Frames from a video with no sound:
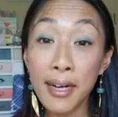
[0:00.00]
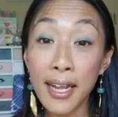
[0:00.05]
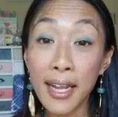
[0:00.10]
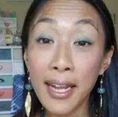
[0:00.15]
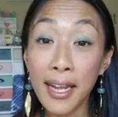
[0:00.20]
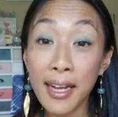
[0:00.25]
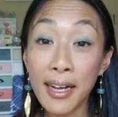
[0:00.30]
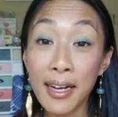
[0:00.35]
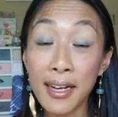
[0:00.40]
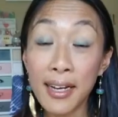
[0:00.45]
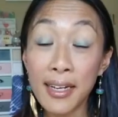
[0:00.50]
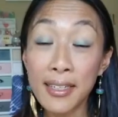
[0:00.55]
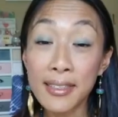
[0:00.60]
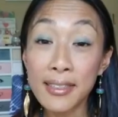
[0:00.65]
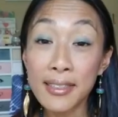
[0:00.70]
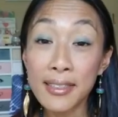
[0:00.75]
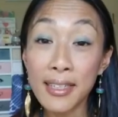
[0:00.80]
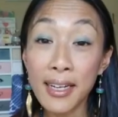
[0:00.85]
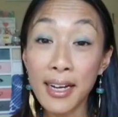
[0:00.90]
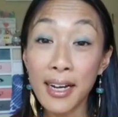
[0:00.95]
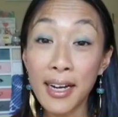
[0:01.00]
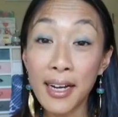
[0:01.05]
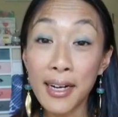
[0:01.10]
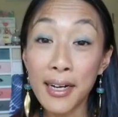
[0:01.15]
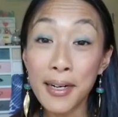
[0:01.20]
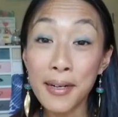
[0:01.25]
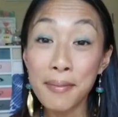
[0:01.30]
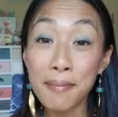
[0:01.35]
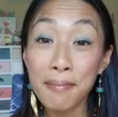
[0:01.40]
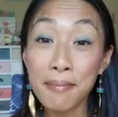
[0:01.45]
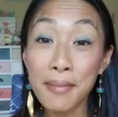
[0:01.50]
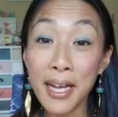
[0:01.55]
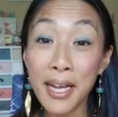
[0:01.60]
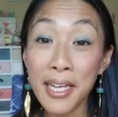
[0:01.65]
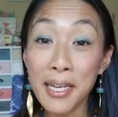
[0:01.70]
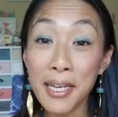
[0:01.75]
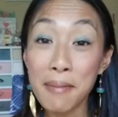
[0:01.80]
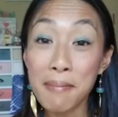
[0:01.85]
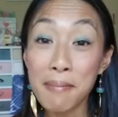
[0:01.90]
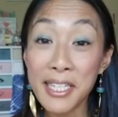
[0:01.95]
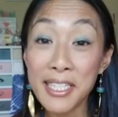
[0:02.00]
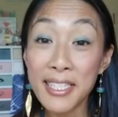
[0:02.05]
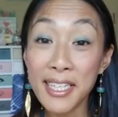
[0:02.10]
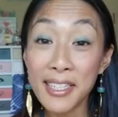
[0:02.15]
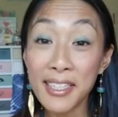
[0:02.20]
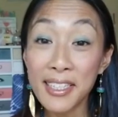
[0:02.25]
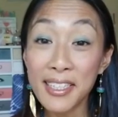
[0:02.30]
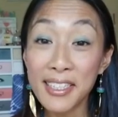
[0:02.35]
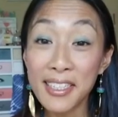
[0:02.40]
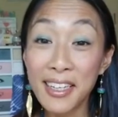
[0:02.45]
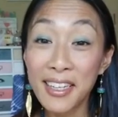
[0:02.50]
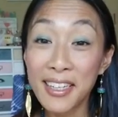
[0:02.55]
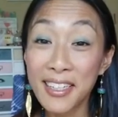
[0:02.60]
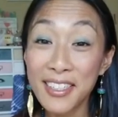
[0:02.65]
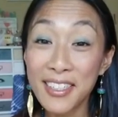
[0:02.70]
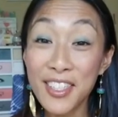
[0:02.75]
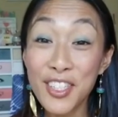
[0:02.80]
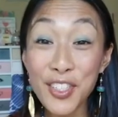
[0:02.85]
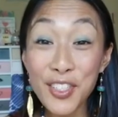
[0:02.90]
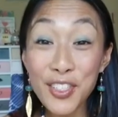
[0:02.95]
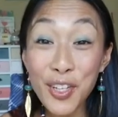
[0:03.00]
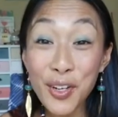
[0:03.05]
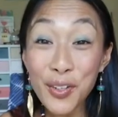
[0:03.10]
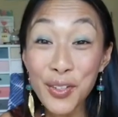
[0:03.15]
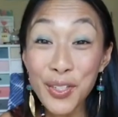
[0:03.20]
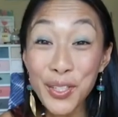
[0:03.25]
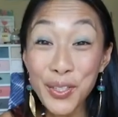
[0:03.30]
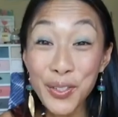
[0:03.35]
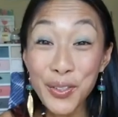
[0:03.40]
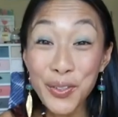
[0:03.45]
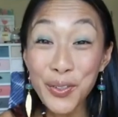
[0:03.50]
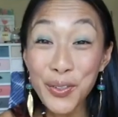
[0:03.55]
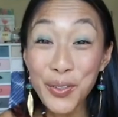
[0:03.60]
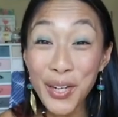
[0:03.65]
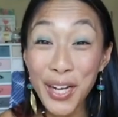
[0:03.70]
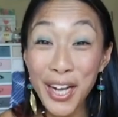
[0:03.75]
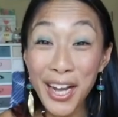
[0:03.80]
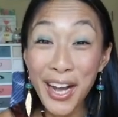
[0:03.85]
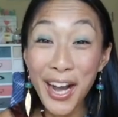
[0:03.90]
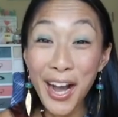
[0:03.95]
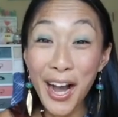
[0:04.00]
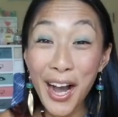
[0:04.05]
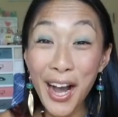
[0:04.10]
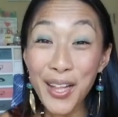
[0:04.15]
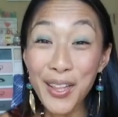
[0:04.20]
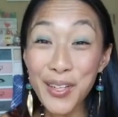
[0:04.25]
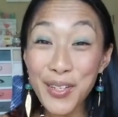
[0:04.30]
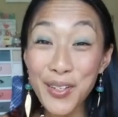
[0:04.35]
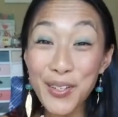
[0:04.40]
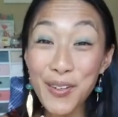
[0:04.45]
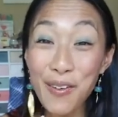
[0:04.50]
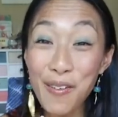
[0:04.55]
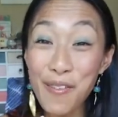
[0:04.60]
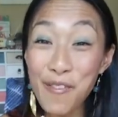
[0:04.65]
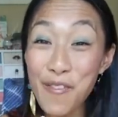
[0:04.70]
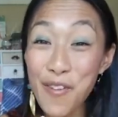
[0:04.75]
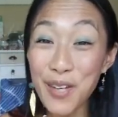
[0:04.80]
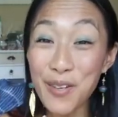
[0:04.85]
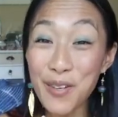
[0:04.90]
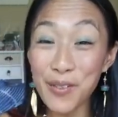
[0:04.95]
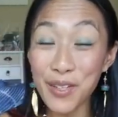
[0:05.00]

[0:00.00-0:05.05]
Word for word: You know, the house is quiet right now, and I'm excited